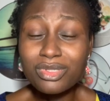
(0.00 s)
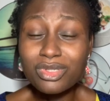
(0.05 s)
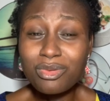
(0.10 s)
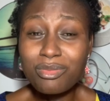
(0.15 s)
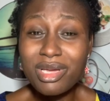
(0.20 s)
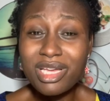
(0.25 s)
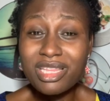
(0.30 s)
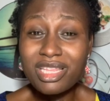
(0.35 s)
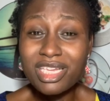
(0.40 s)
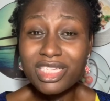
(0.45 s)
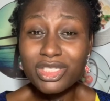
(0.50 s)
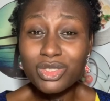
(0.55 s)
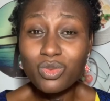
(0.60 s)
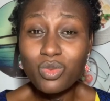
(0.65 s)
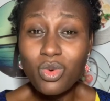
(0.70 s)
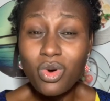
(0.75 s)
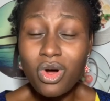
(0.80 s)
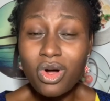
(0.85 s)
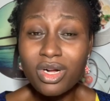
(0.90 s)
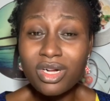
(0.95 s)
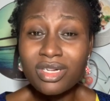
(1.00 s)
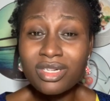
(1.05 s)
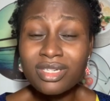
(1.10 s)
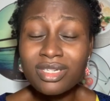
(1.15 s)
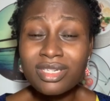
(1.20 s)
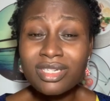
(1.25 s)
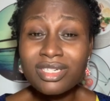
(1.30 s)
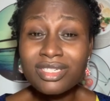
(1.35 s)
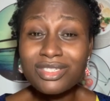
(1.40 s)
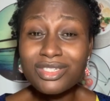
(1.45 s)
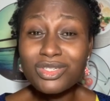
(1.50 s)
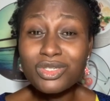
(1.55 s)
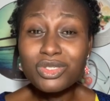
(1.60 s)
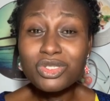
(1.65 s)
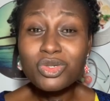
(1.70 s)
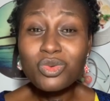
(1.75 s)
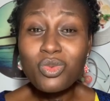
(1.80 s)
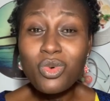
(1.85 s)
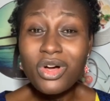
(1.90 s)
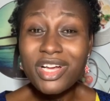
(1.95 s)
to make things work. You need
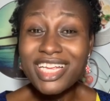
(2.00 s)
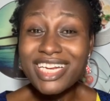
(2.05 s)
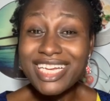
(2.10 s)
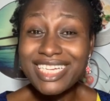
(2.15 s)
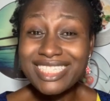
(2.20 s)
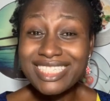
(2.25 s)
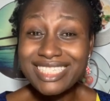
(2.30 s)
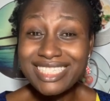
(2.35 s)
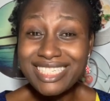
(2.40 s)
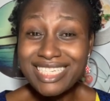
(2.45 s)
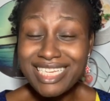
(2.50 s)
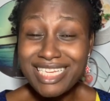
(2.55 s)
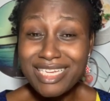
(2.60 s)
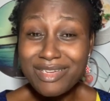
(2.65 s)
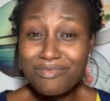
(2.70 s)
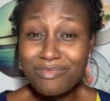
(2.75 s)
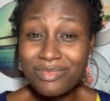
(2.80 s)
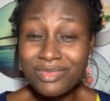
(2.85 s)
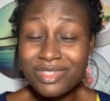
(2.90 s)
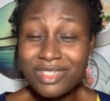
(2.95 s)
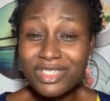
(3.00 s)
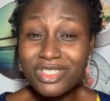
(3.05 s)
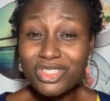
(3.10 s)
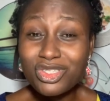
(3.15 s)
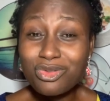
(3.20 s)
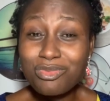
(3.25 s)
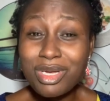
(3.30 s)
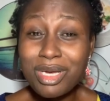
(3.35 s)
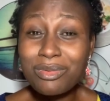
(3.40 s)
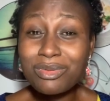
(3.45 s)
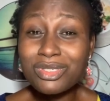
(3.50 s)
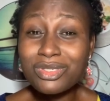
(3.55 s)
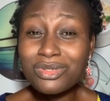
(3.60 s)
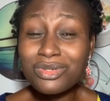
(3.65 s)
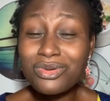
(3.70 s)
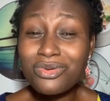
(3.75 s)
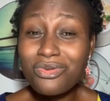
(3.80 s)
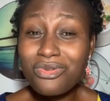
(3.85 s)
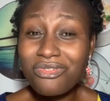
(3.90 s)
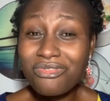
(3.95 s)
to work in a team to be able to
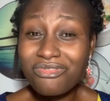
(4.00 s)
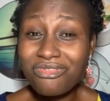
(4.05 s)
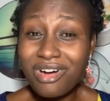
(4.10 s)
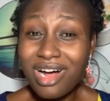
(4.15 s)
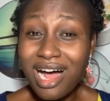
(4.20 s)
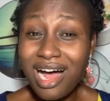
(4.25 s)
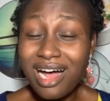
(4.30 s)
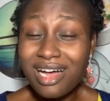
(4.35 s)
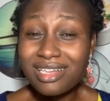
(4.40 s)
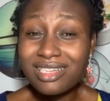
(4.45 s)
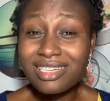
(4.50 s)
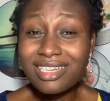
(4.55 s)
go far